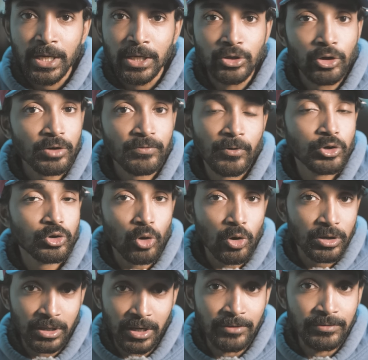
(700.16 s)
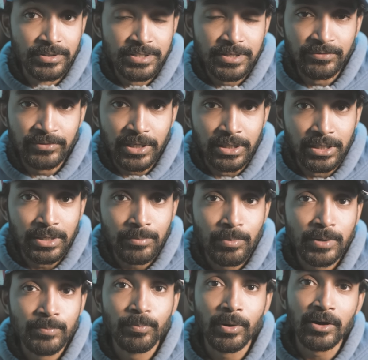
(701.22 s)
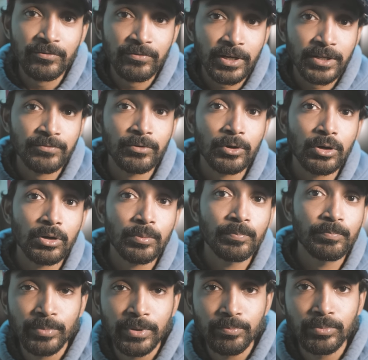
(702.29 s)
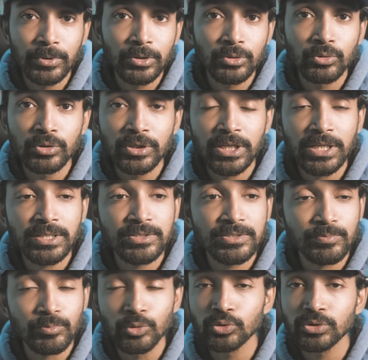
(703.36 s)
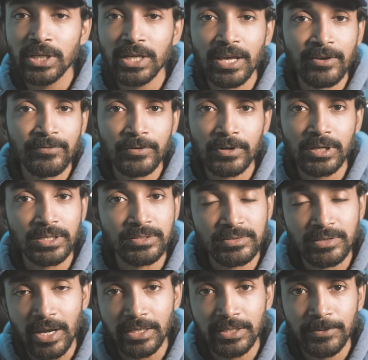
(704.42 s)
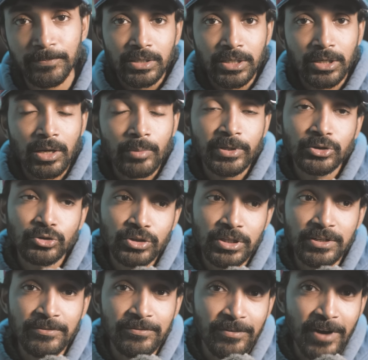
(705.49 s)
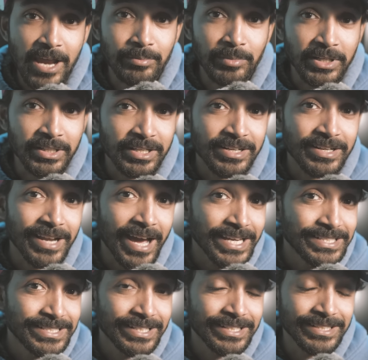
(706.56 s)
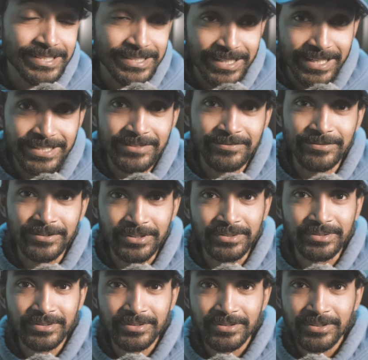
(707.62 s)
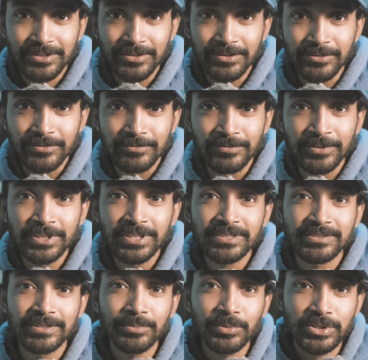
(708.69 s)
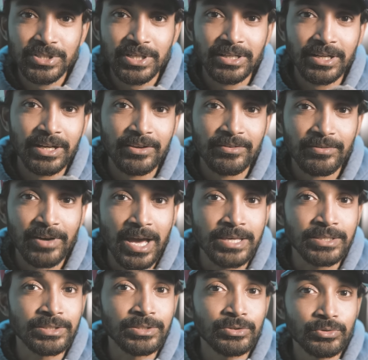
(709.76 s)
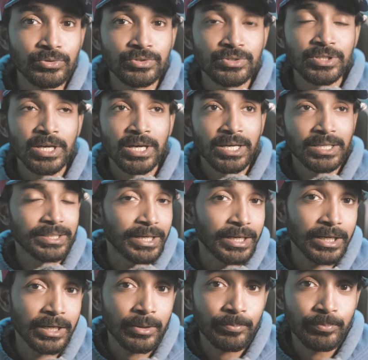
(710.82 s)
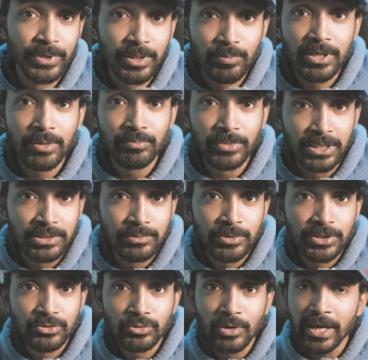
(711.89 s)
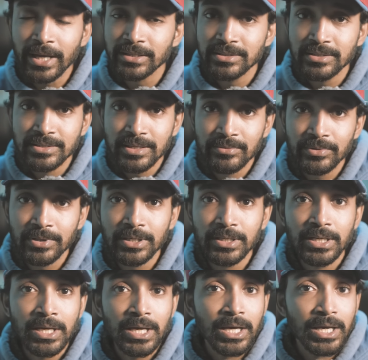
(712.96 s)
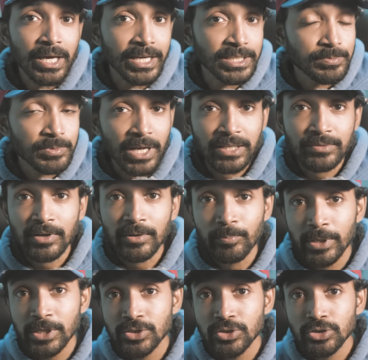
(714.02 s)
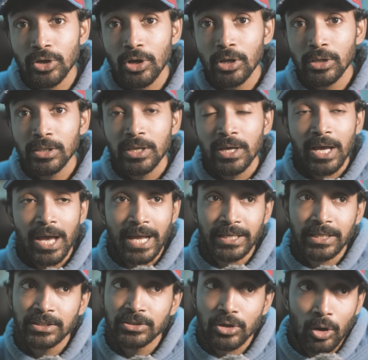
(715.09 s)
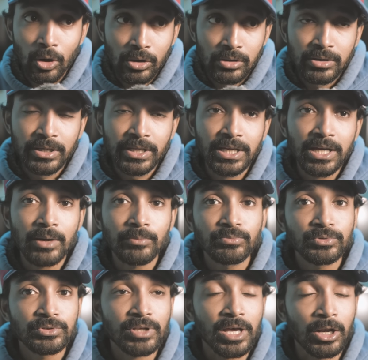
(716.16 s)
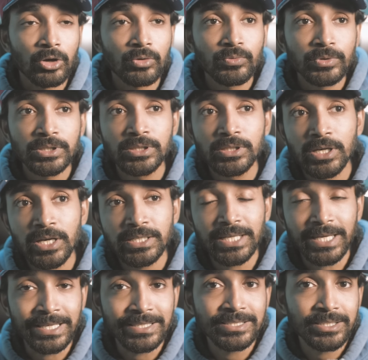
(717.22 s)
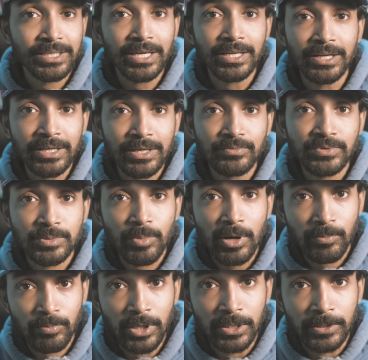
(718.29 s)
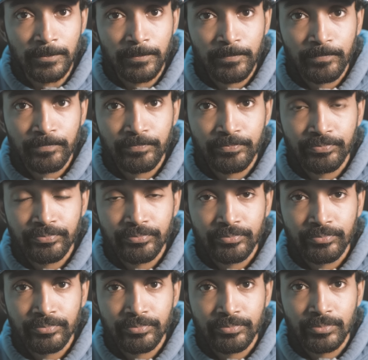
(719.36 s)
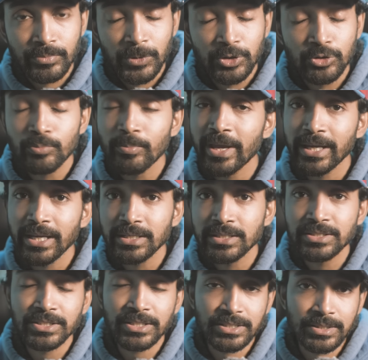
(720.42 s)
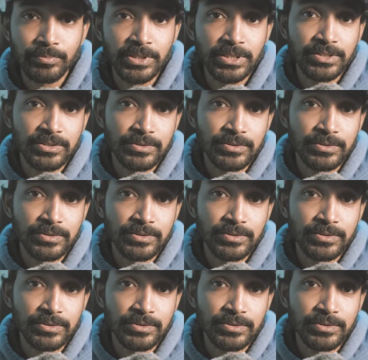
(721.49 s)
Not for torque lovers definitely, but perfect for people who need smooth and effortless ride. Now coming to the refinement, a night and day difference. With the CB300F, I used premium Idemitsu IRG7 XP95 petrol, and it already comes along with that NGK iridium spark plug to make it just a bit